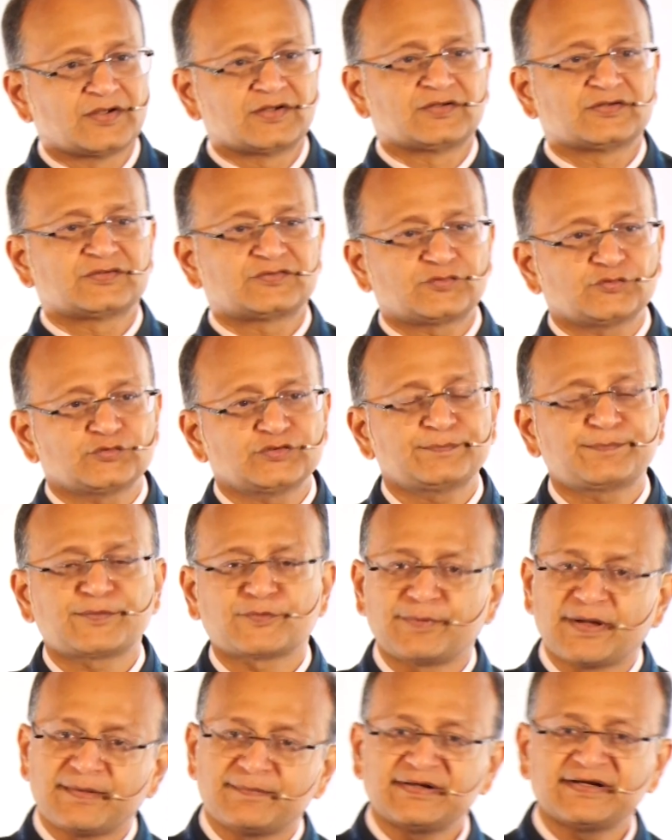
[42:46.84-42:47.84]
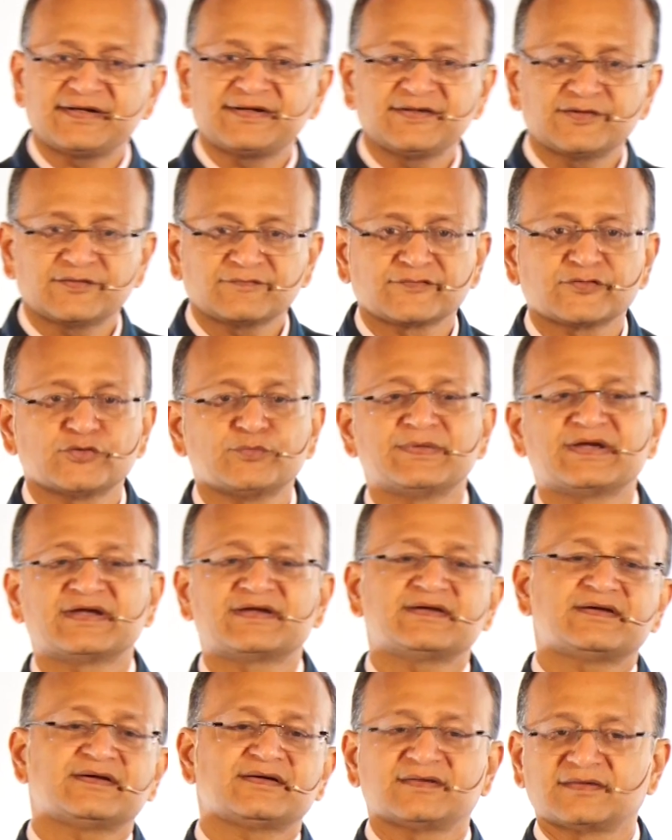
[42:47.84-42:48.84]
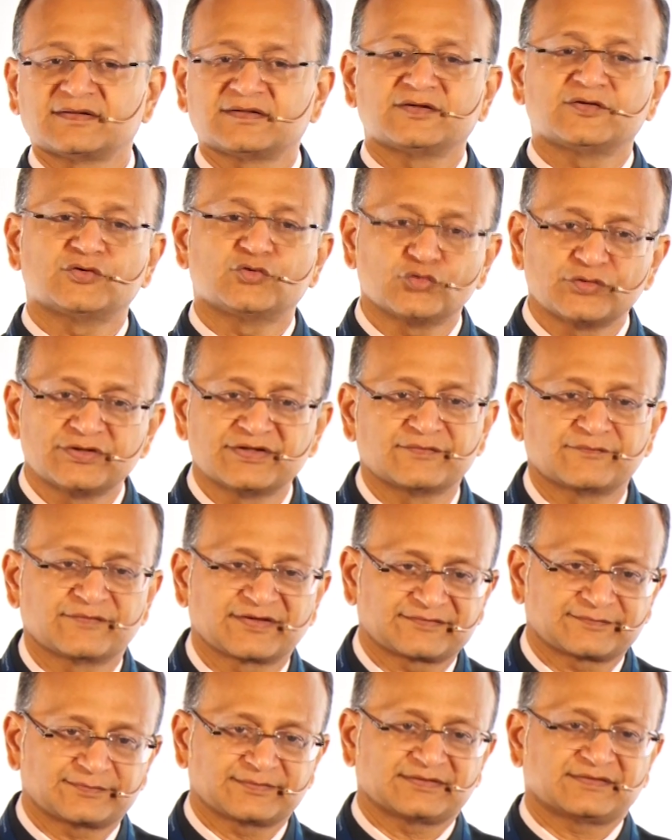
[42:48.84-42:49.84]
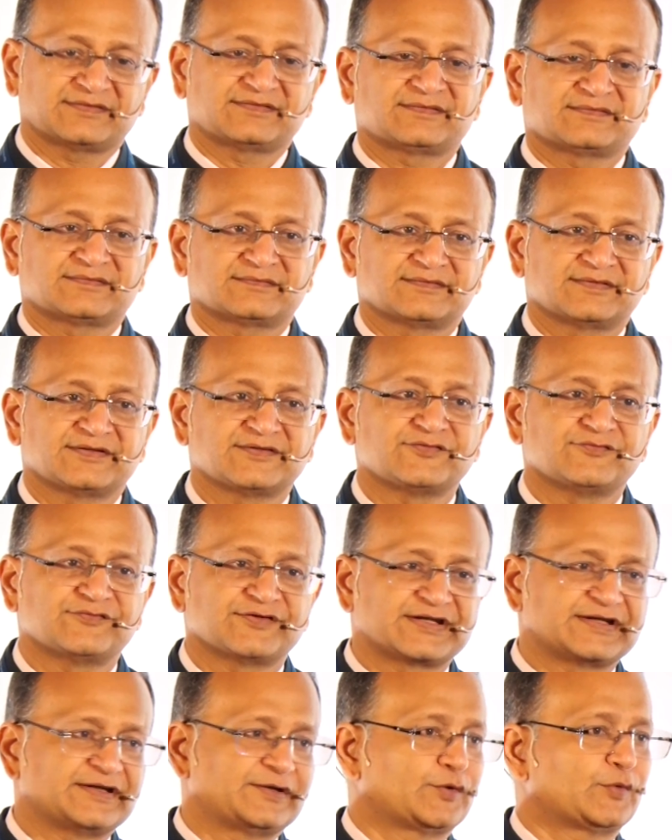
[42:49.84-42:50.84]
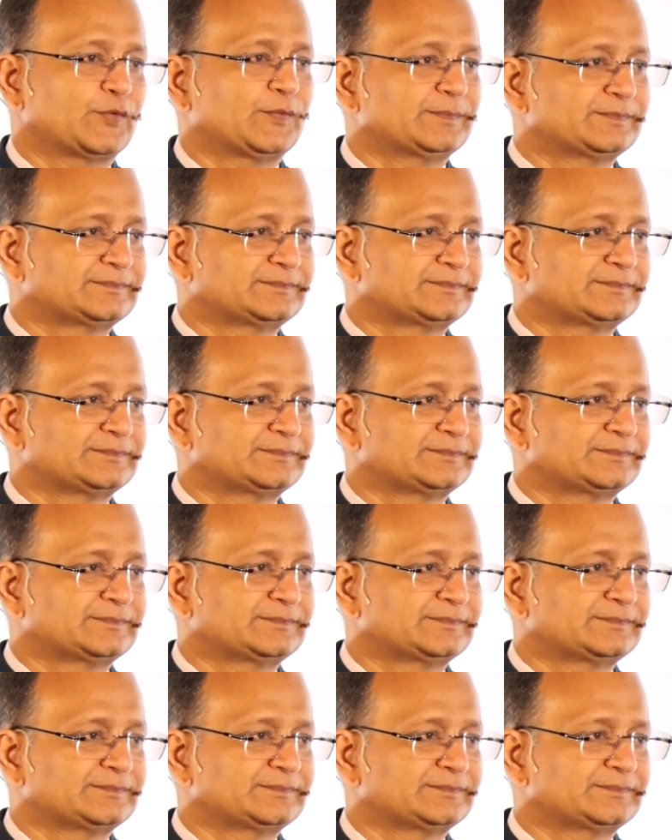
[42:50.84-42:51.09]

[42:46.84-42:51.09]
So the probability of you making good investments is very low.